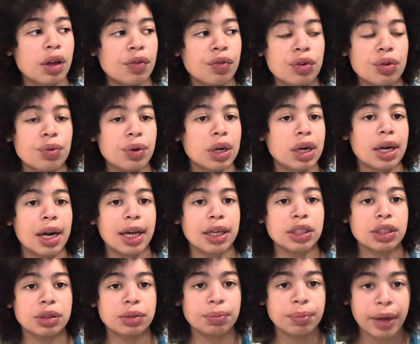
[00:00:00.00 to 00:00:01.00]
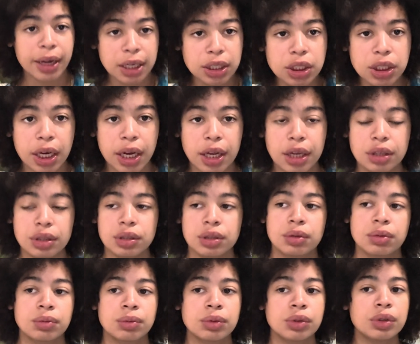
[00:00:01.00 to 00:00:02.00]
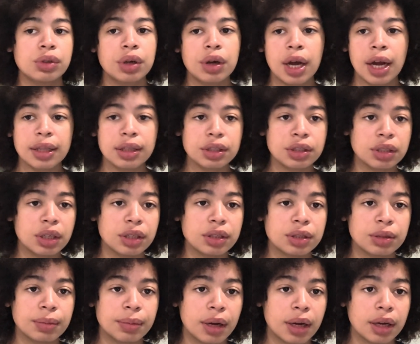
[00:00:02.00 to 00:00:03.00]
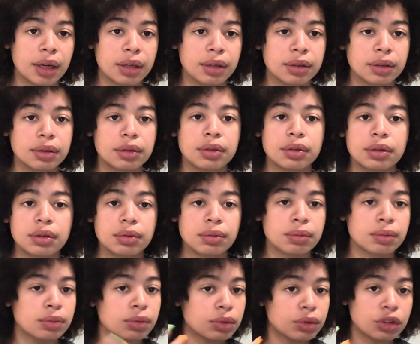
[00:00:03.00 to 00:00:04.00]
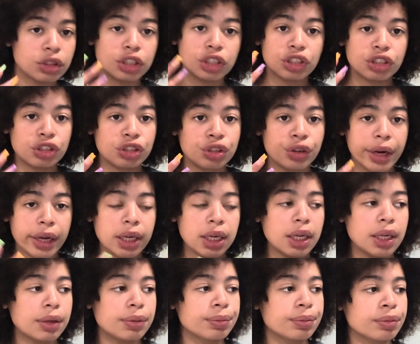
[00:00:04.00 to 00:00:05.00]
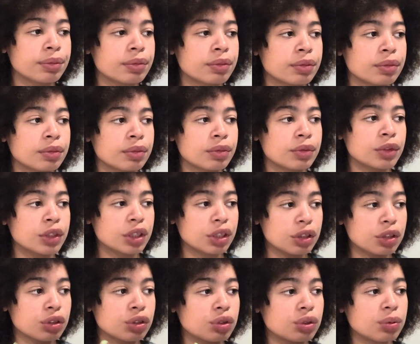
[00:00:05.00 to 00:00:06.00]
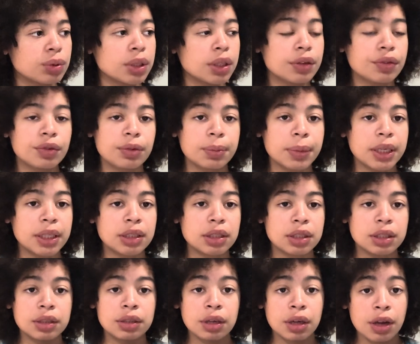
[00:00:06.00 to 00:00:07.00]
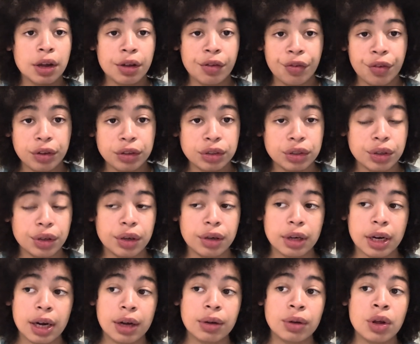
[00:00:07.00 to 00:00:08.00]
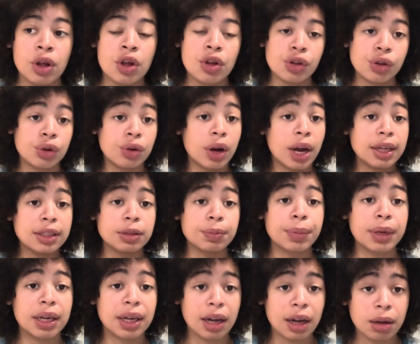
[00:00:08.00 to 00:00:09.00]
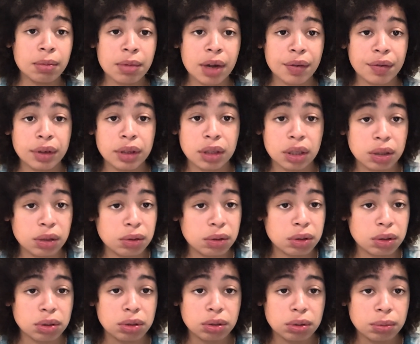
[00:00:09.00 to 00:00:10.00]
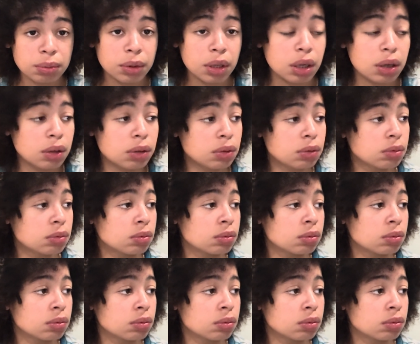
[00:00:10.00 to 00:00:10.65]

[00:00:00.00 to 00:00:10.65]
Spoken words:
you want to, like, make a change. You're going to have to change your mind. Just train it to consume the information, filter it out. You don't have to become everything you consume, though.